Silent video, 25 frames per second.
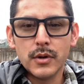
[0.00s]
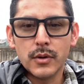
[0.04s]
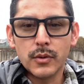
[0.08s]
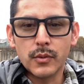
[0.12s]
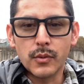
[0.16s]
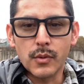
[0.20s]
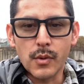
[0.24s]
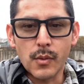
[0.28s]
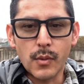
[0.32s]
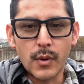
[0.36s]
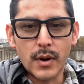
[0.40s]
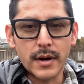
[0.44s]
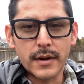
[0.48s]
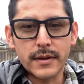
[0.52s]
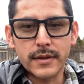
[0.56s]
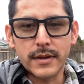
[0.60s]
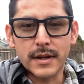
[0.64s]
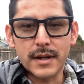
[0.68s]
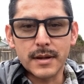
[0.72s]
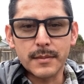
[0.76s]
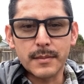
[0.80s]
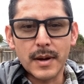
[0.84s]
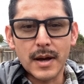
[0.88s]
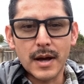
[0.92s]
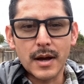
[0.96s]
We want to think
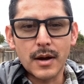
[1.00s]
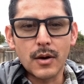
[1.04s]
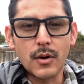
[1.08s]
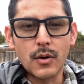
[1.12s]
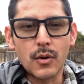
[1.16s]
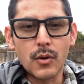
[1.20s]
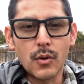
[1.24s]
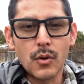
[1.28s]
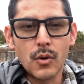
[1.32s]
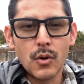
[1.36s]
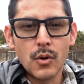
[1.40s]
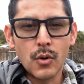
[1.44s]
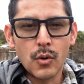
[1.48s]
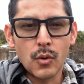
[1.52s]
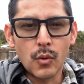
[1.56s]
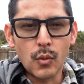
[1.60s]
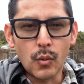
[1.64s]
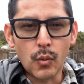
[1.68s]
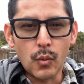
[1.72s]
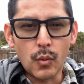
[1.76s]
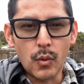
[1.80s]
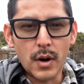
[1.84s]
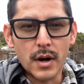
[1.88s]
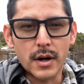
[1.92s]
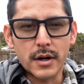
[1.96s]
about
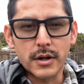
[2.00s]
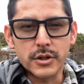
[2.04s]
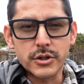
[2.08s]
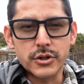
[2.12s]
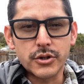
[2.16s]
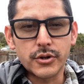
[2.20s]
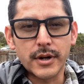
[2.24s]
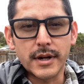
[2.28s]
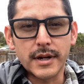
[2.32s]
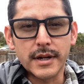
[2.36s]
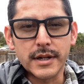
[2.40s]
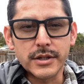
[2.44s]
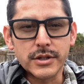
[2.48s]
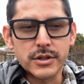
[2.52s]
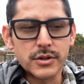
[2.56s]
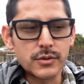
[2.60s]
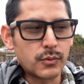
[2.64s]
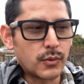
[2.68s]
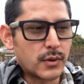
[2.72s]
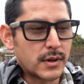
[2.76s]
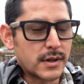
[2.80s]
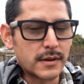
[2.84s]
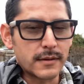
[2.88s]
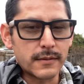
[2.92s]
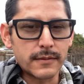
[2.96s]
water drainage.
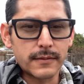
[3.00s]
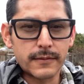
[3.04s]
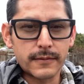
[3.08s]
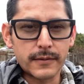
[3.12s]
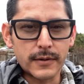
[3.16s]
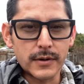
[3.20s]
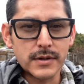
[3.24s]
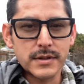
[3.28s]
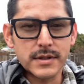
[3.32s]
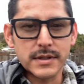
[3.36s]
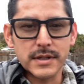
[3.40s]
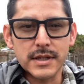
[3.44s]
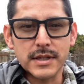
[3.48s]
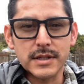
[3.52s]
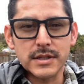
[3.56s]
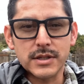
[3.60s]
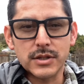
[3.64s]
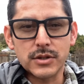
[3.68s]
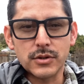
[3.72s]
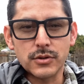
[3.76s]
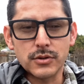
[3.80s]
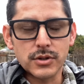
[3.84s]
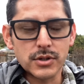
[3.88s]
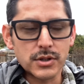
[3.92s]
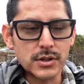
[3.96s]
One of the first things
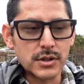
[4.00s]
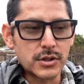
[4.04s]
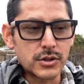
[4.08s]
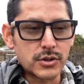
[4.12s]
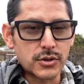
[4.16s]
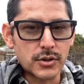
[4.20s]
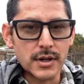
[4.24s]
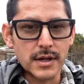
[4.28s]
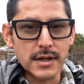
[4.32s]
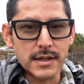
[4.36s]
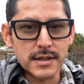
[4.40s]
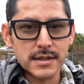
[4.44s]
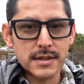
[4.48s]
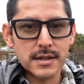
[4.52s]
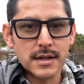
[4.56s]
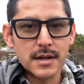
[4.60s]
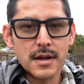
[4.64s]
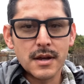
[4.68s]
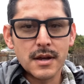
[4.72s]
you should address